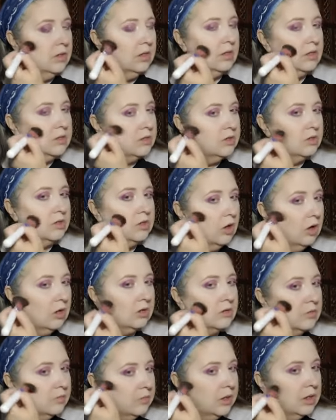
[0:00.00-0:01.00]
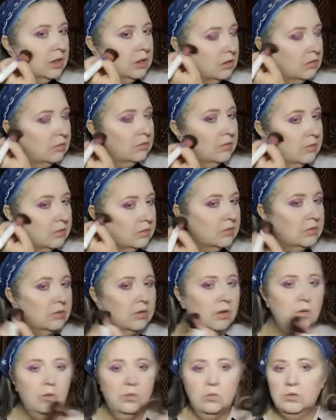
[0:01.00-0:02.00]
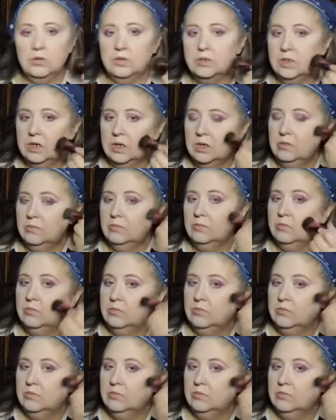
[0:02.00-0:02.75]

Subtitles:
needs to talk to me. So, we'll see.